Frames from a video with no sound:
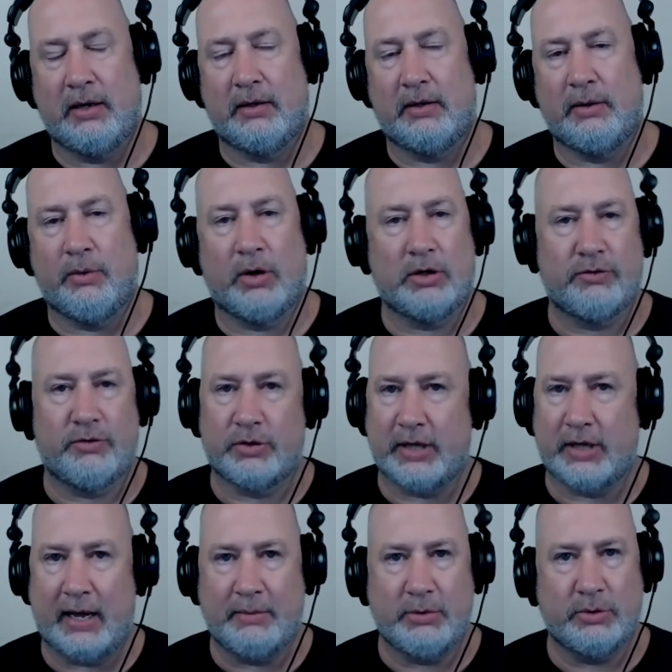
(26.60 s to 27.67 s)
He works
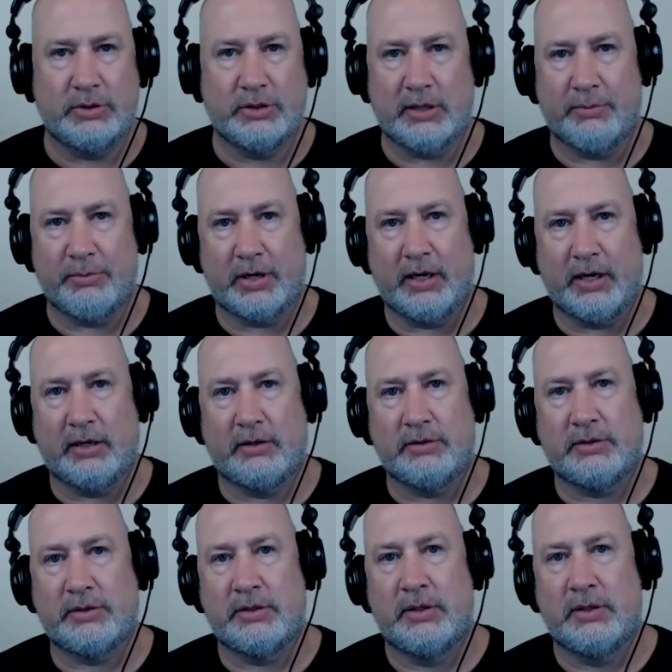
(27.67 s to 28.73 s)
full-time doing something
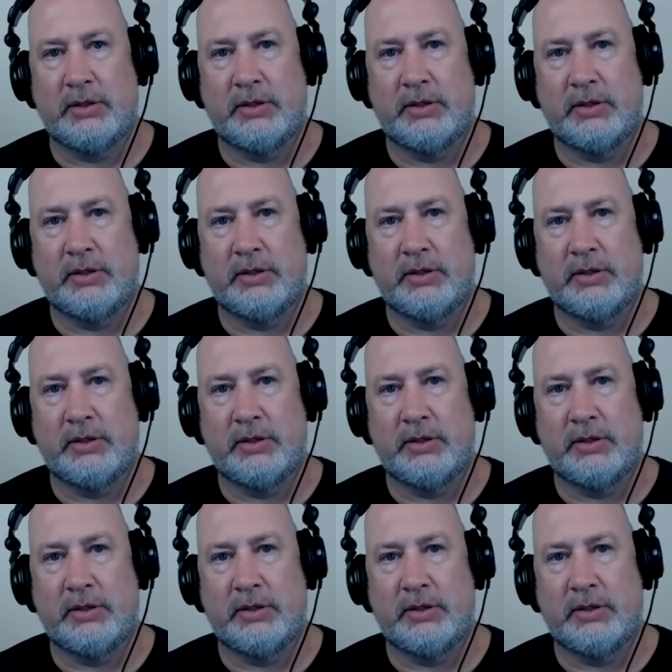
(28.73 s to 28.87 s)
else.